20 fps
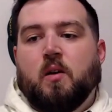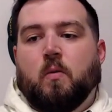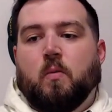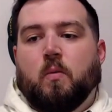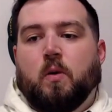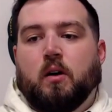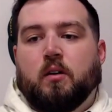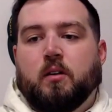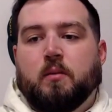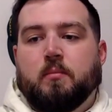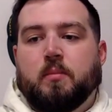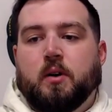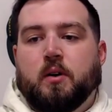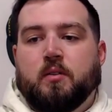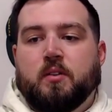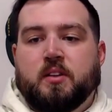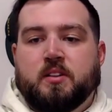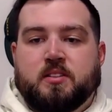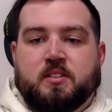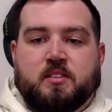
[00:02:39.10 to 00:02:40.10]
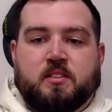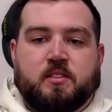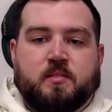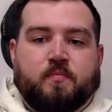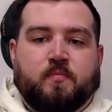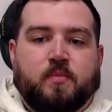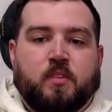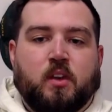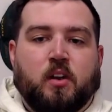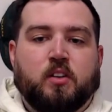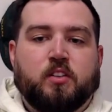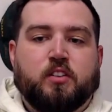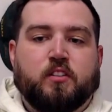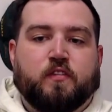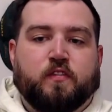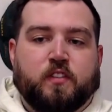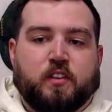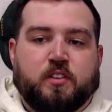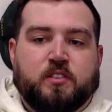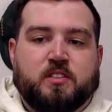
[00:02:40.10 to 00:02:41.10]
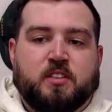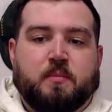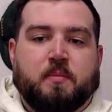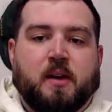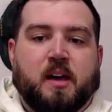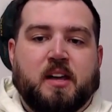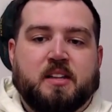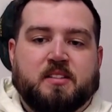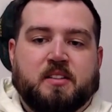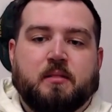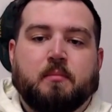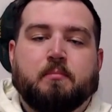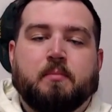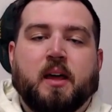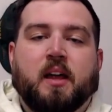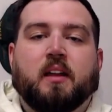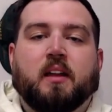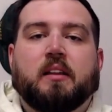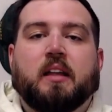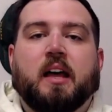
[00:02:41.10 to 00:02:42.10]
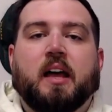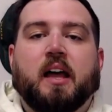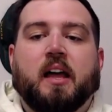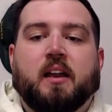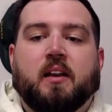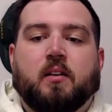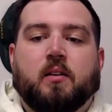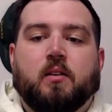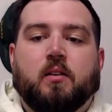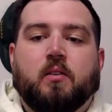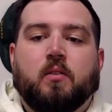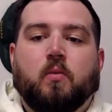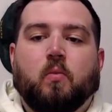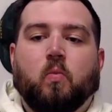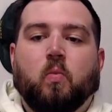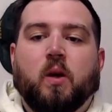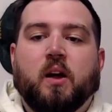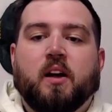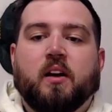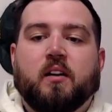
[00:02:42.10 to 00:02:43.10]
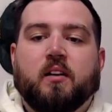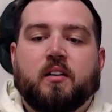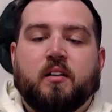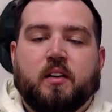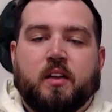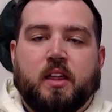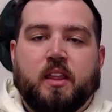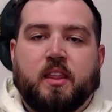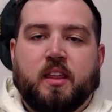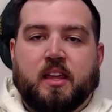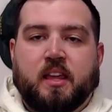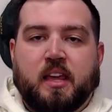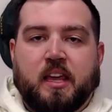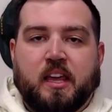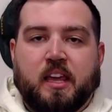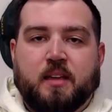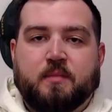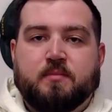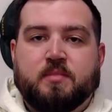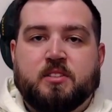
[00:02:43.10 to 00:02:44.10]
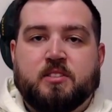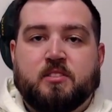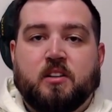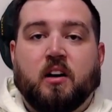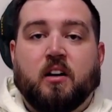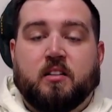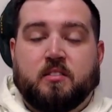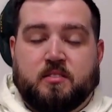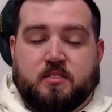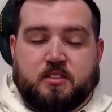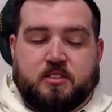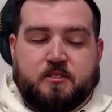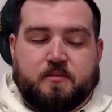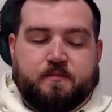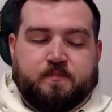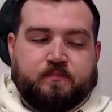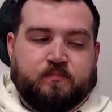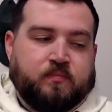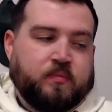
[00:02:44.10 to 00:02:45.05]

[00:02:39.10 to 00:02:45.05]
welcome bonus on your first deposit. Bet Online, where the game starts.